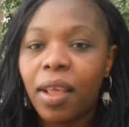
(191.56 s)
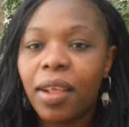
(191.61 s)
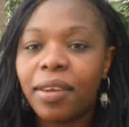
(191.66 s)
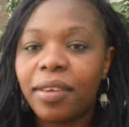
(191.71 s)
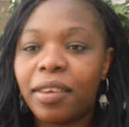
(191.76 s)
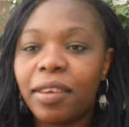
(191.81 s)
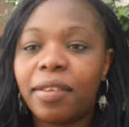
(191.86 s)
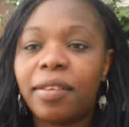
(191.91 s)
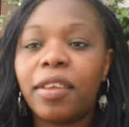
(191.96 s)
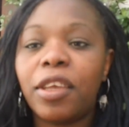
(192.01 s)

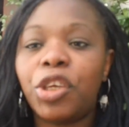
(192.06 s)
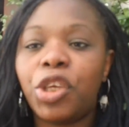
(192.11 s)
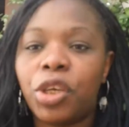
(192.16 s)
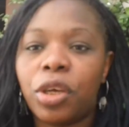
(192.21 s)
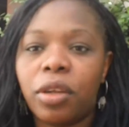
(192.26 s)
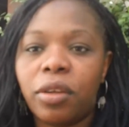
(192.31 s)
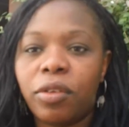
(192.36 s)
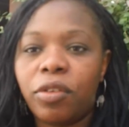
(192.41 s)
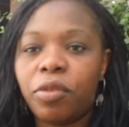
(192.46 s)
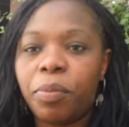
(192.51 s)

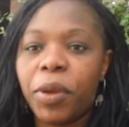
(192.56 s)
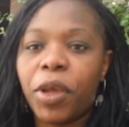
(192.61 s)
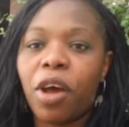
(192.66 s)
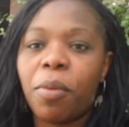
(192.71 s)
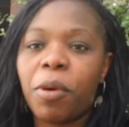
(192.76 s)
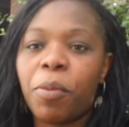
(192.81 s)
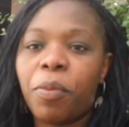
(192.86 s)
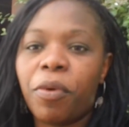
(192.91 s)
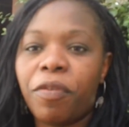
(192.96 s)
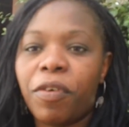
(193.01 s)
decision to
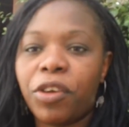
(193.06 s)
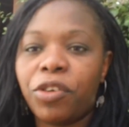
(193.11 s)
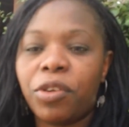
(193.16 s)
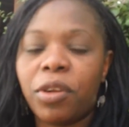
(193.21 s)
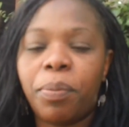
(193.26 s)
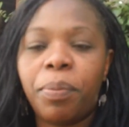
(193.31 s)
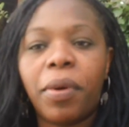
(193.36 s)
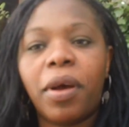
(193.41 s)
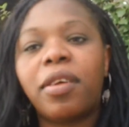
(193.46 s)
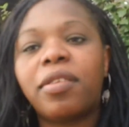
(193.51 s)
become a
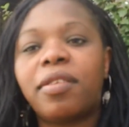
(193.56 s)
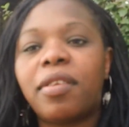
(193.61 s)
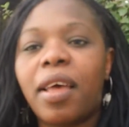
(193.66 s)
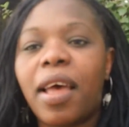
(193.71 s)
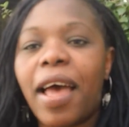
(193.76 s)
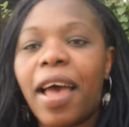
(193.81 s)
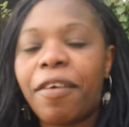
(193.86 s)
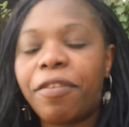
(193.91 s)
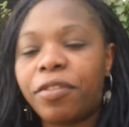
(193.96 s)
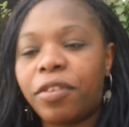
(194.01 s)
professional boxer
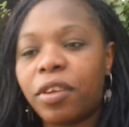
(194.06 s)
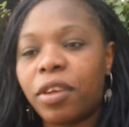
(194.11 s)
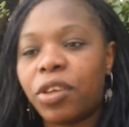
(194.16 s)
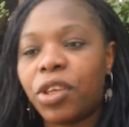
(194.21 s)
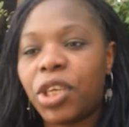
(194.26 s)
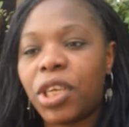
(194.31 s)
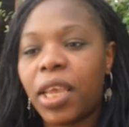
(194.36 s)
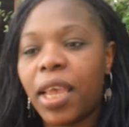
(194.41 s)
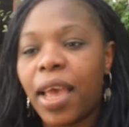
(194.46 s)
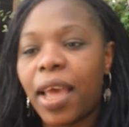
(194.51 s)

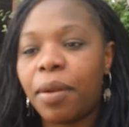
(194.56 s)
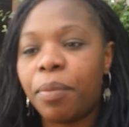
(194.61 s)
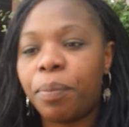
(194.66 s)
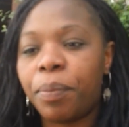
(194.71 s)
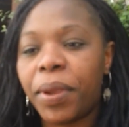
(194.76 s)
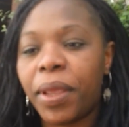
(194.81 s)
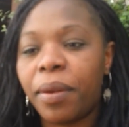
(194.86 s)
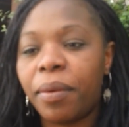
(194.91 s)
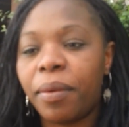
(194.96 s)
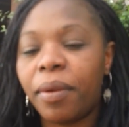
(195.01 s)
after she had
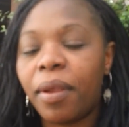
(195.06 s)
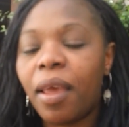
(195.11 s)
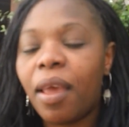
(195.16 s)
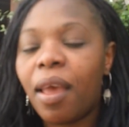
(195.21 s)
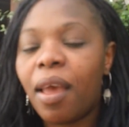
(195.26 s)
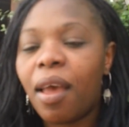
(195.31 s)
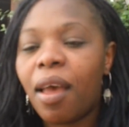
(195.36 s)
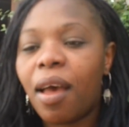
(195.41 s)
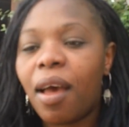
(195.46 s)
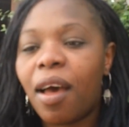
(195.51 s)
been
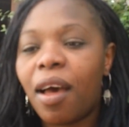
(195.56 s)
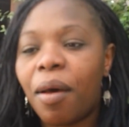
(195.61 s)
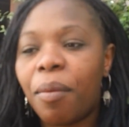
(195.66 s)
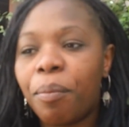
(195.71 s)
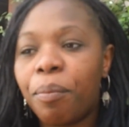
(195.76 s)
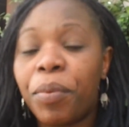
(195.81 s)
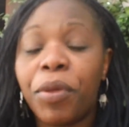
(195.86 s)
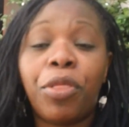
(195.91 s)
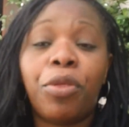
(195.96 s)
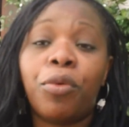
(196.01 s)

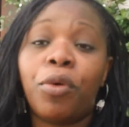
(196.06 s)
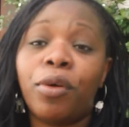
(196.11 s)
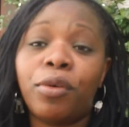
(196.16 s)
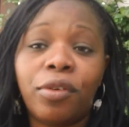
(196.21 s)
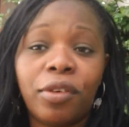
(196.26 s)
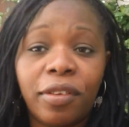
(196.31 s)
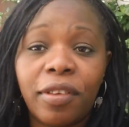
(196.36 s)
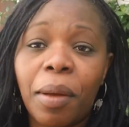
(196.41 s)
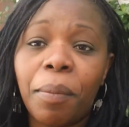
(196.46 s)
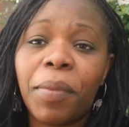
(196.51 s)
um,
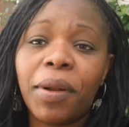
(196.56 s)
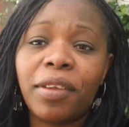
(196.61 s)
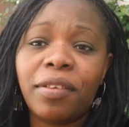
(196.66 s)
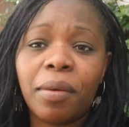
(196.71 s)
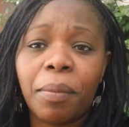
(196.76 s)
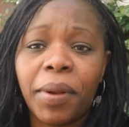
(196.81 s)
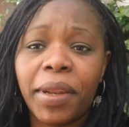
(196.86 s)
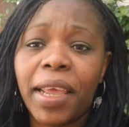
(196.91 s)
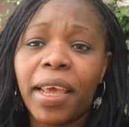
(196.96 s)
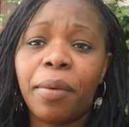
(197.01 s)
betrothed to somebody.
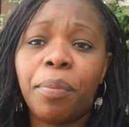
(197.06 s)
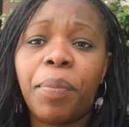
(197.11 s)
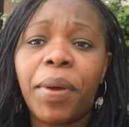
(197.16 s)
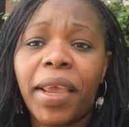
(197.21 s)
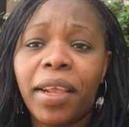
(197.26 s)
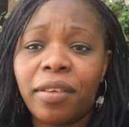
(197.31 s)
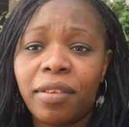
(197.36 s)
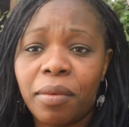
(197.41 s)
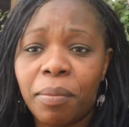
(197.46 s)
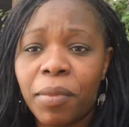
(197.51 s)
Somebody had
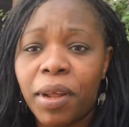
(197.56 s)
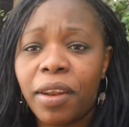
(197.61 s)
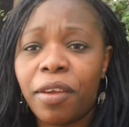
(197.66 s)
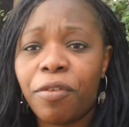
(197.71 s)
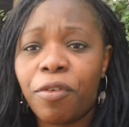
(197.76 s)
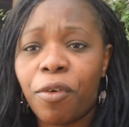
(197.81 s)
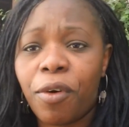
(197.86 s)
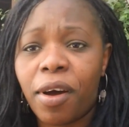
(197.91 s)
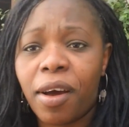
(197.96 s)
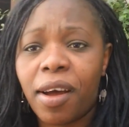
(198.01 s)
paid some money
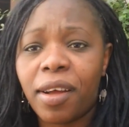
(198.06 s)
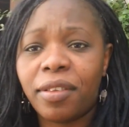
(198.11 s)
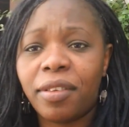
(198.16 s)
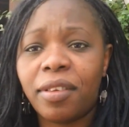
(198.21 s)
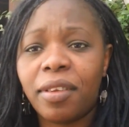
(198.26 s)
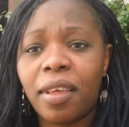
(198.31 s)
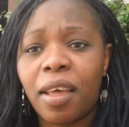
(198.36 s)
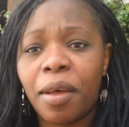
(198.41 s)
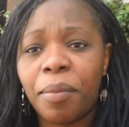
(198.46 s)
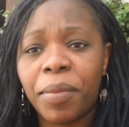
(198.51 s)
for her
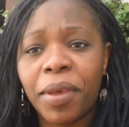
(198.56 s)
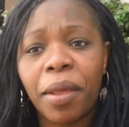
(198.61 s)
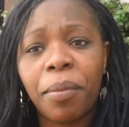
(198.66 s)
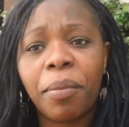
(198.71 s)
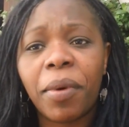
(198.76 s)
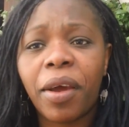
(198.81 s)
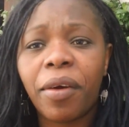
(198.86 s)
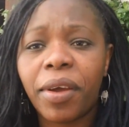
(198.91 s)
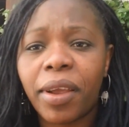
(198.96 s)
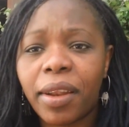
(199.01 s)
to um,
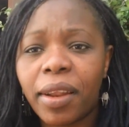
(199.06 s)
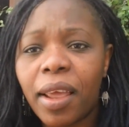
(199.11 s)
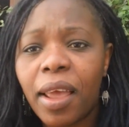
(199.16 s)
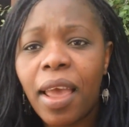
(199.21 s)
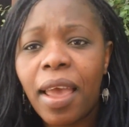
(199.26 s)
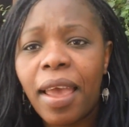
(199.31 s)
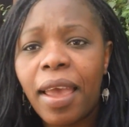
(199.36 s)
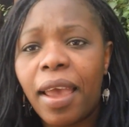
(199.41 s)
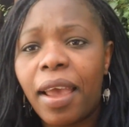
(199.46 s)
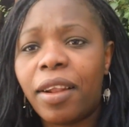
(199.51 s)
get married.
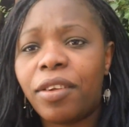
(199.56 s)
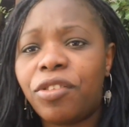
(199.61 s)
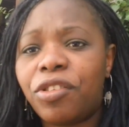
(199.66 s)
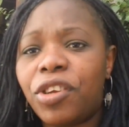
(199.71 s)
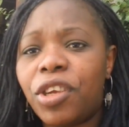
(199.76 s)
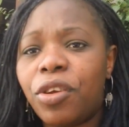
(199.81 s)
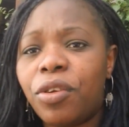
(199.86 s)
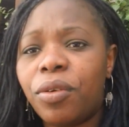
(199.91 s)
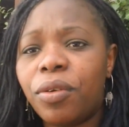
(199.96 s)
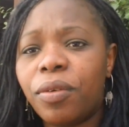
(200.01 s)
And a
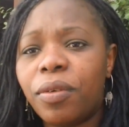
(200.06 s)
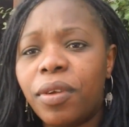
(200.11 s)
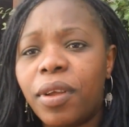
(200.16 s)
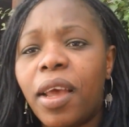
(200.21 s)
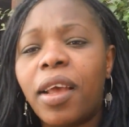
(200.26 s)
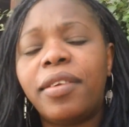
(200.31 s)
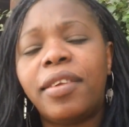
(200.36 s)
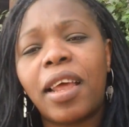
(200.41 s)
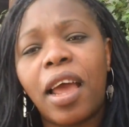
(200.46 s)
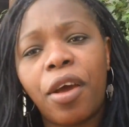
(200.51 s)
she, dowry,
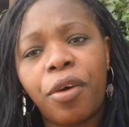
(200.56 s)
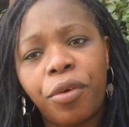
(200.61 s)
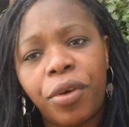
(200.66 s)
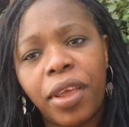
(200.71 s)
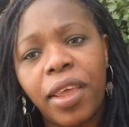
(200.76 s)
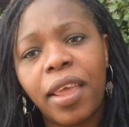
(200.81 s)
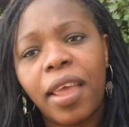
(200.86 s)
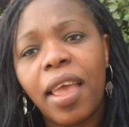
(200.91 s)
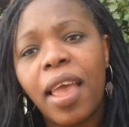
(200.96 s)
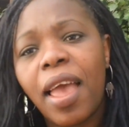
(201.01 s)
in effect. A
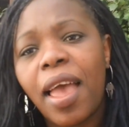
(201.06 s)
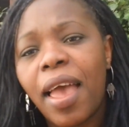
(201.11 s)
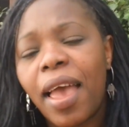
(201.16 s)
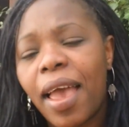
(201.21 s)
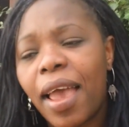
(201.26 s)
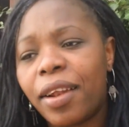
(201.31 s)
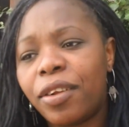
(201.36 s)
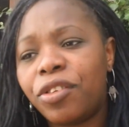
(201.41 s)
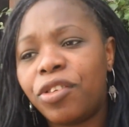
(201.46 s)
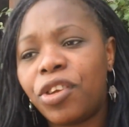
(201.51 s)
dowry.
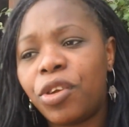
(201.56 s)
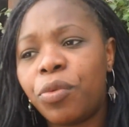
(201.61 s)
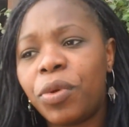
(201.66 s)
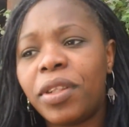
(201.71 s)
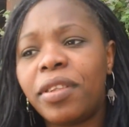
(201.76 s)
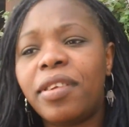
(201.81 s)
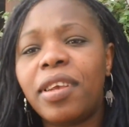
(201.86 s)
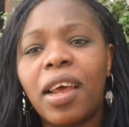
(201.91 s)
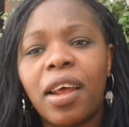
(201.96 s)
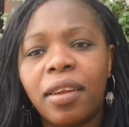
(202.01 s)
And she
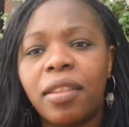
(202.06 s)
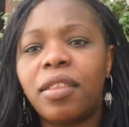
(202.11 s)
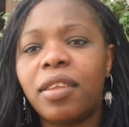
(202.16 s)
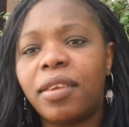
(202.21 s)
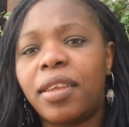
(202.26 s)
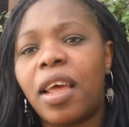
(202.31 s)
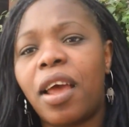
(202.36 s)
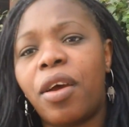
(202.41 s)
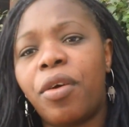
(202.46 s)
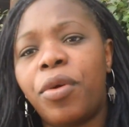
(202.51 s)
returned
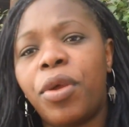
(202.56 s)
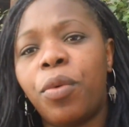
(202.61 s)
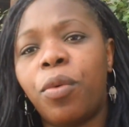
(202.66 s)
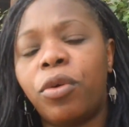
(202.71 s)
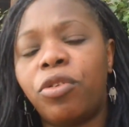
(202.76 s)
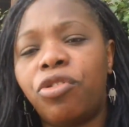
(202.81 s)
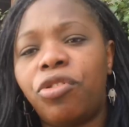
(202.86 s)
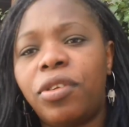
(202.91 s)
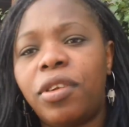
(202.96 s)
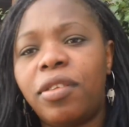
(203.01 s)
the dowry
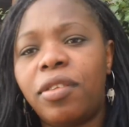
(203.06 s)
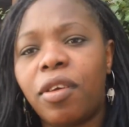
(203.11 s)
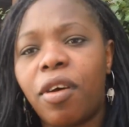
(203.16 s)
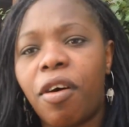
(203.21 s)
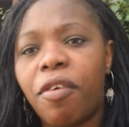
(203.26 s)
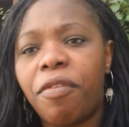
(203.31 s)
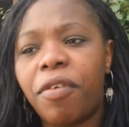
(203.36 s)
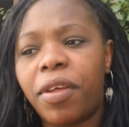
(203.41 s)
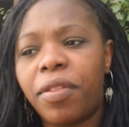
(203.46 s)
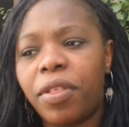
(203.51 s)
once she
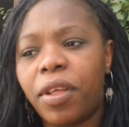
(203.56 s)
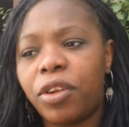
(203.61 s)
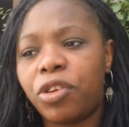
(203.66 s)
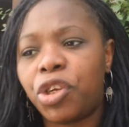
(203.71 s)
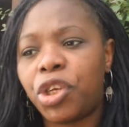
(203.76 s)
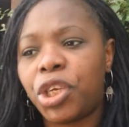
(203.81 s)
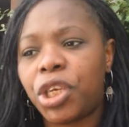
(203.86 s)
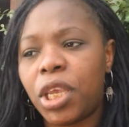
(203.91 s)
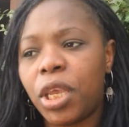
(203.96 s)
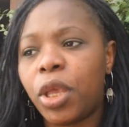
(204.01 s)
discovered that
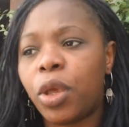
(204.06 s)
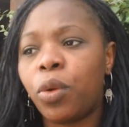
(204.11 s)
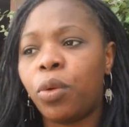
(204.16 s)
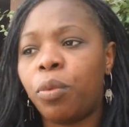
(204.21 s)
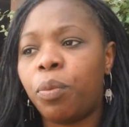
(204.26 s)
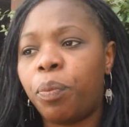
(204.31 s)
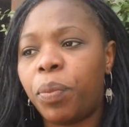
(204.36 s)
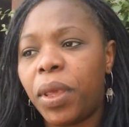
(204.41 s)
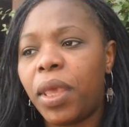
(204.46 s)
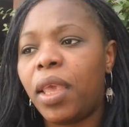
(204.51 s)
she
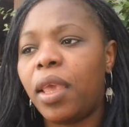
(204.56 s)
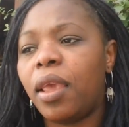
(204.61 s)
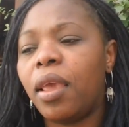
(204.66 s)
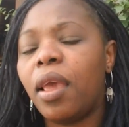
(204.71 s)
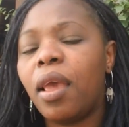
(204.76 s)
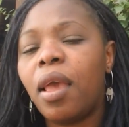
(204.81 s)
could be,